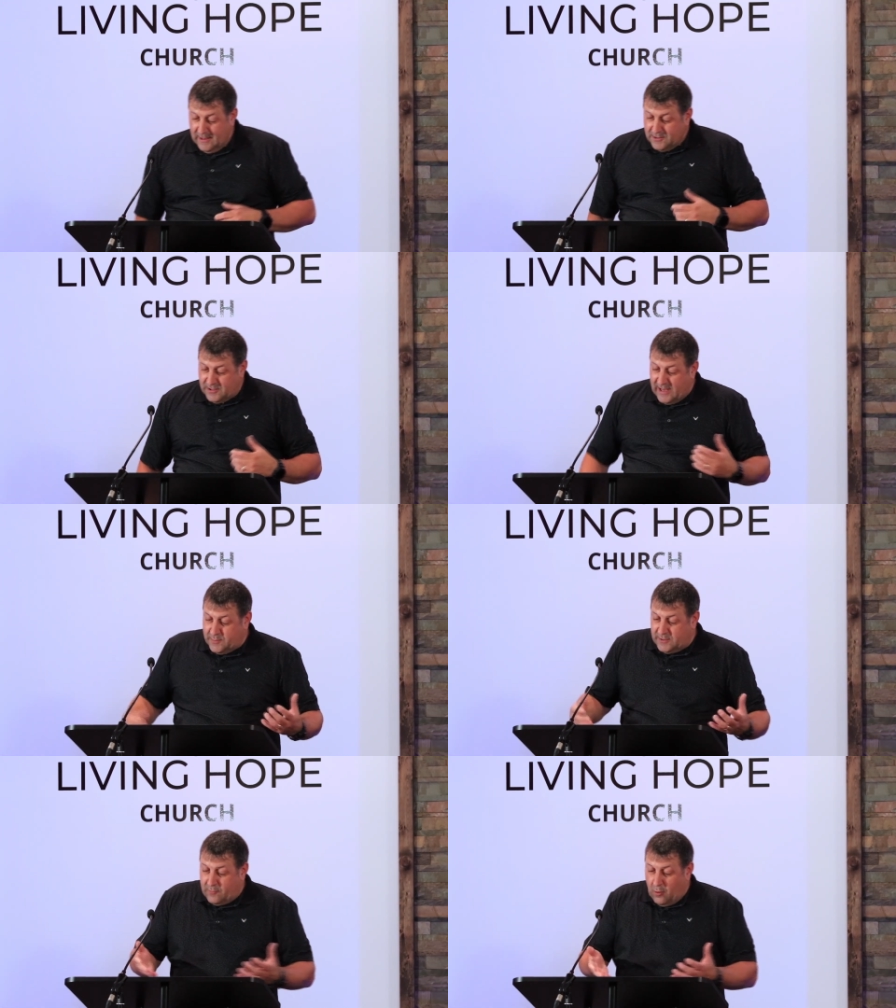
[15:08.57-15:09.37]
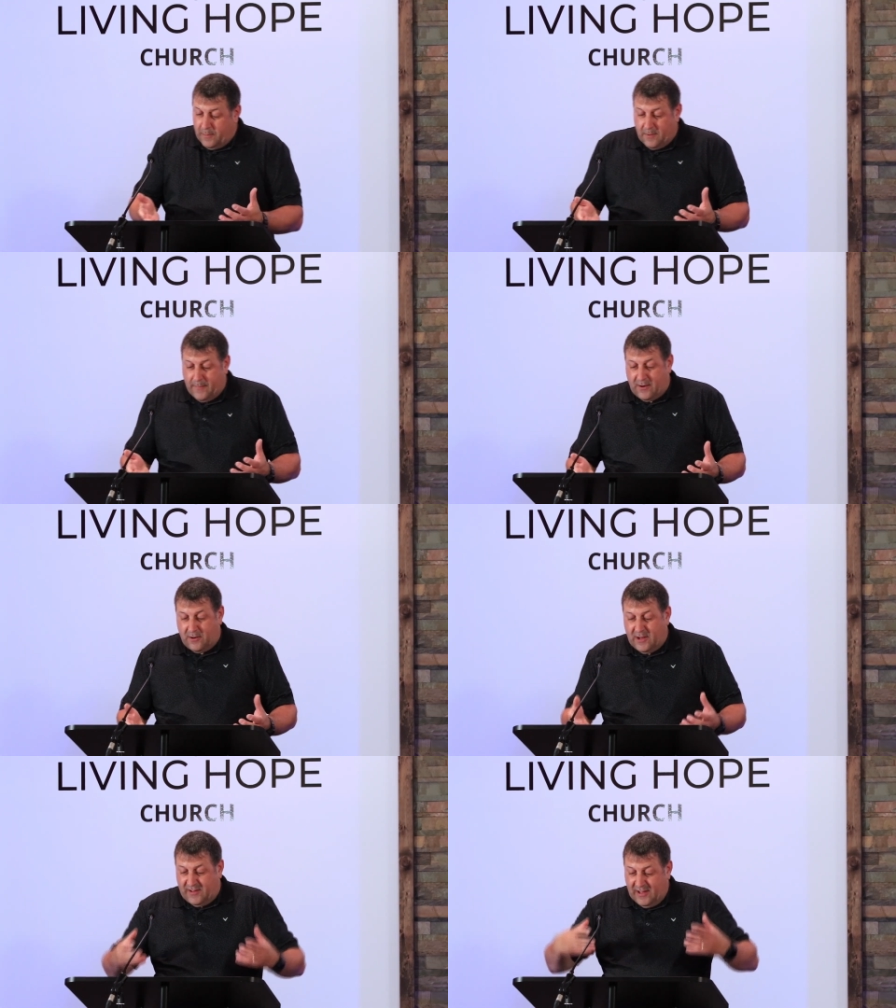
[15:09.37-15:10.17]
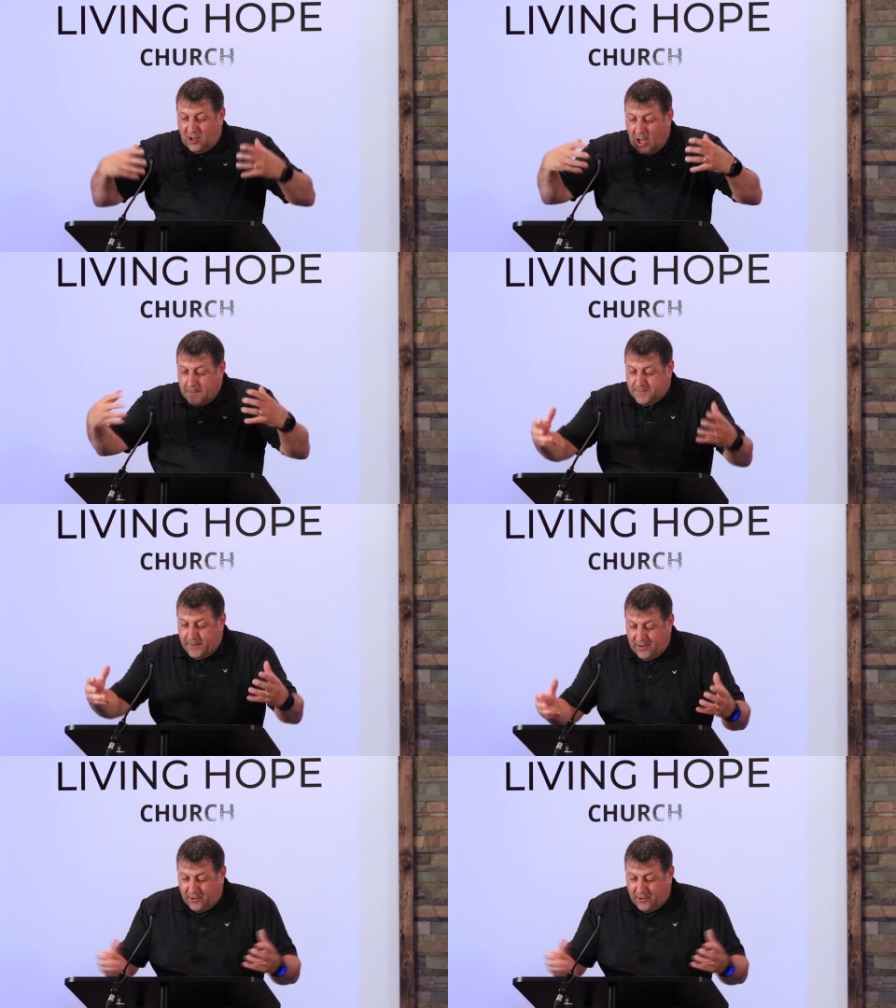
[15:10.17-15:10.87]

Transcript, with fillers: So that's what the Roman commander does. He adopts Ben